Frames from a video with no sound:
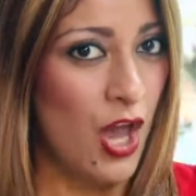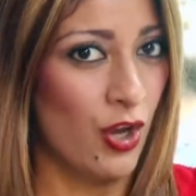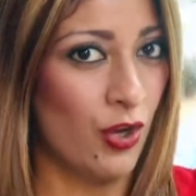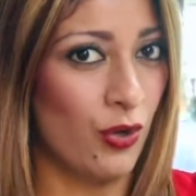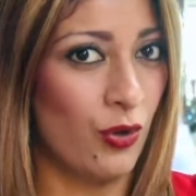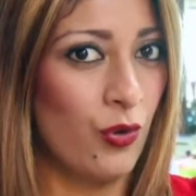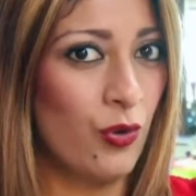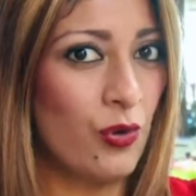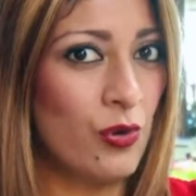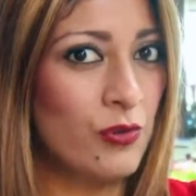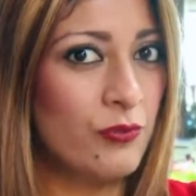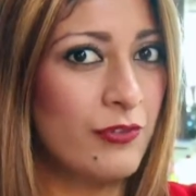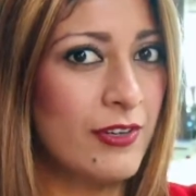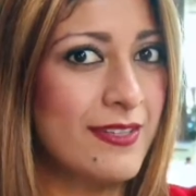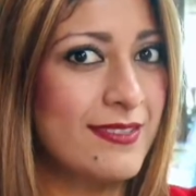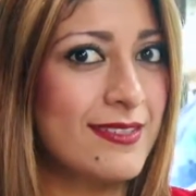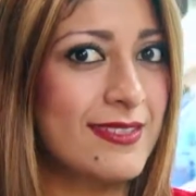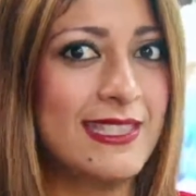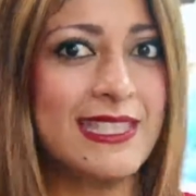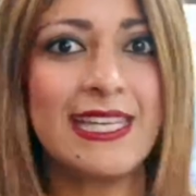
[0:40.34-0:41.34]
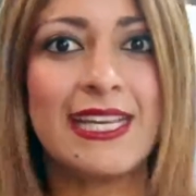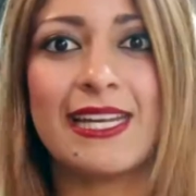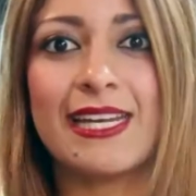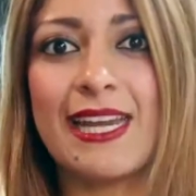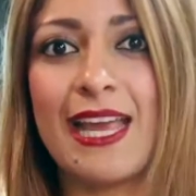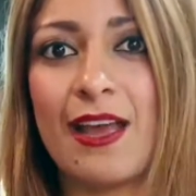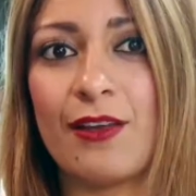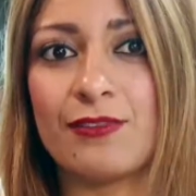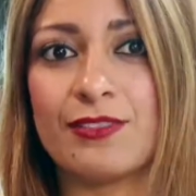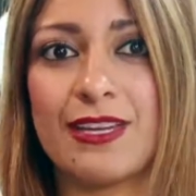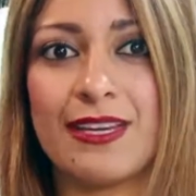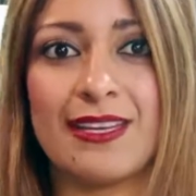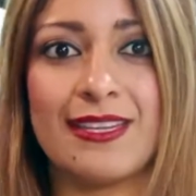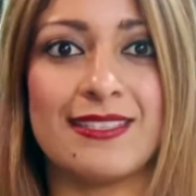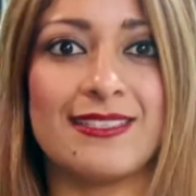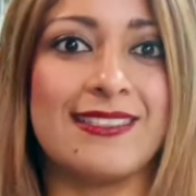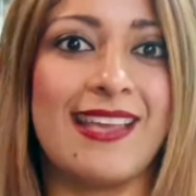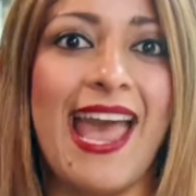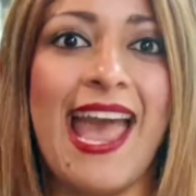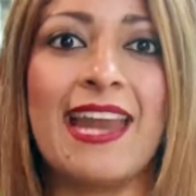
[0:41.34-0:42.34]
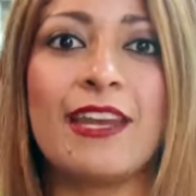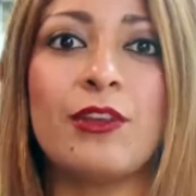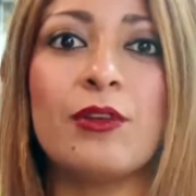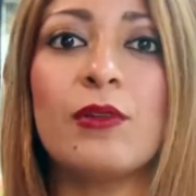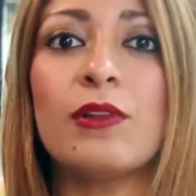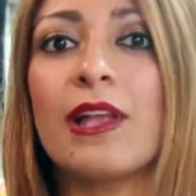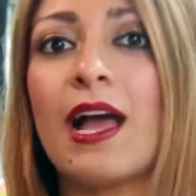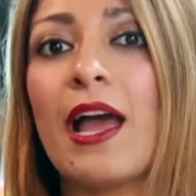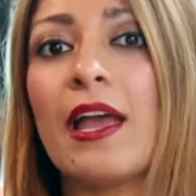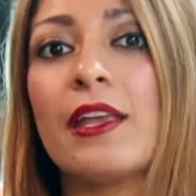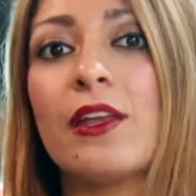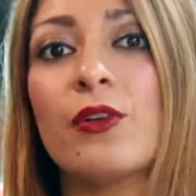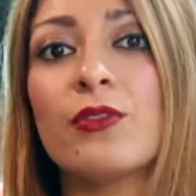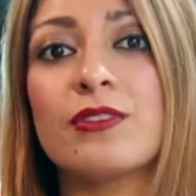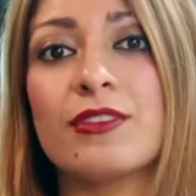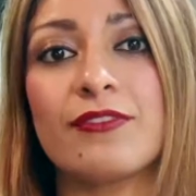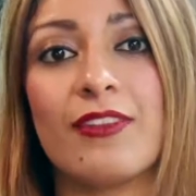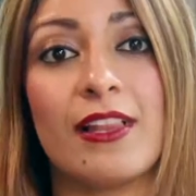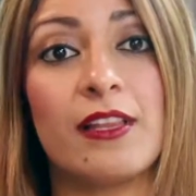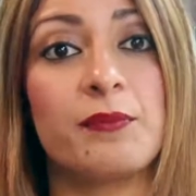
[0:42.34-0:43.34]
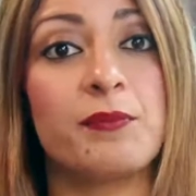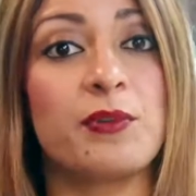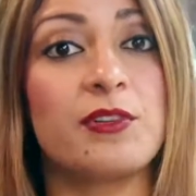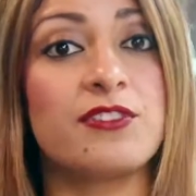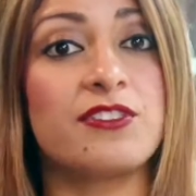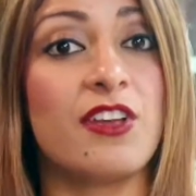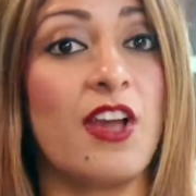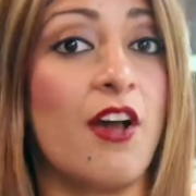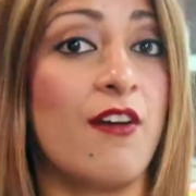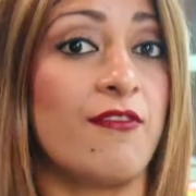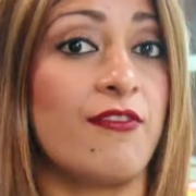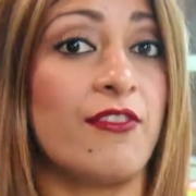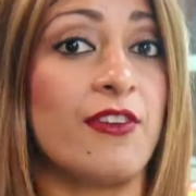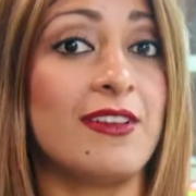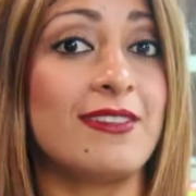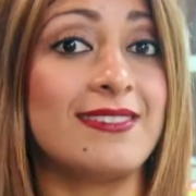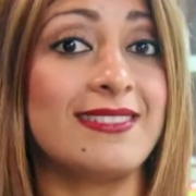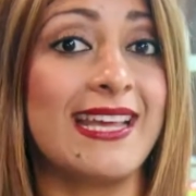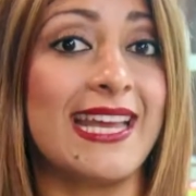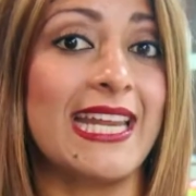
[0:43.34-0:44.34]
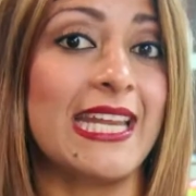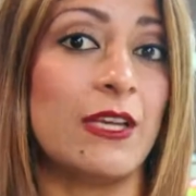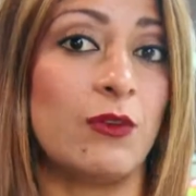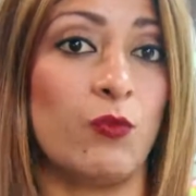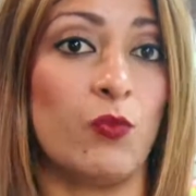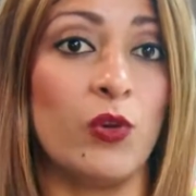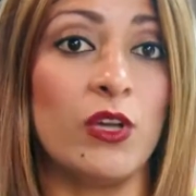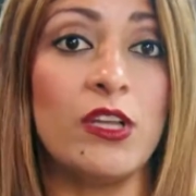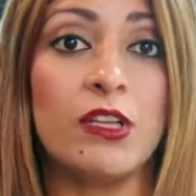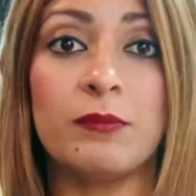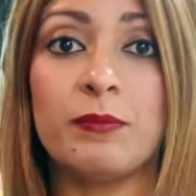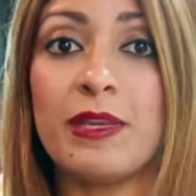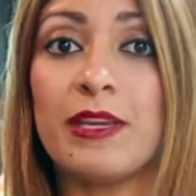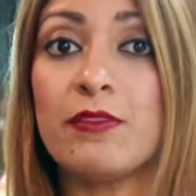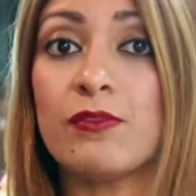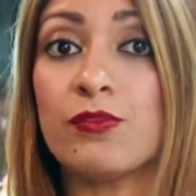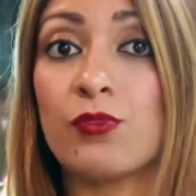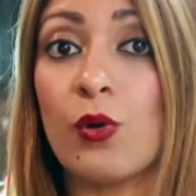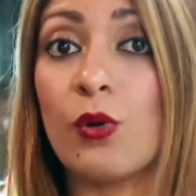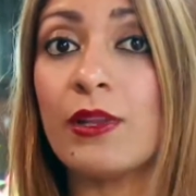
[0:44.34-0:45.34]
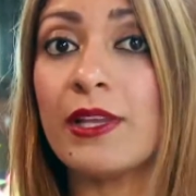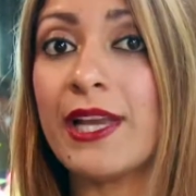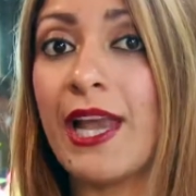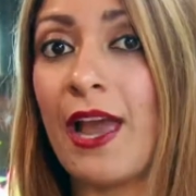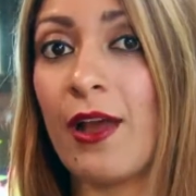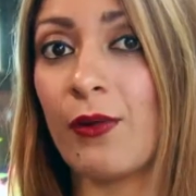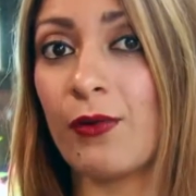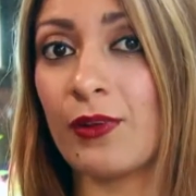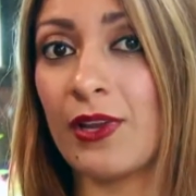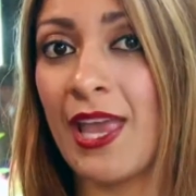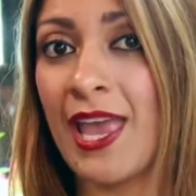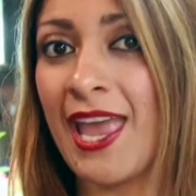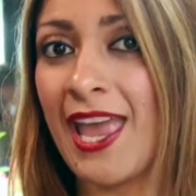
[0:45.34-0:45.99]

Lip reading: Google recently announced at its annual I/O Developers Conference that it will be rolling out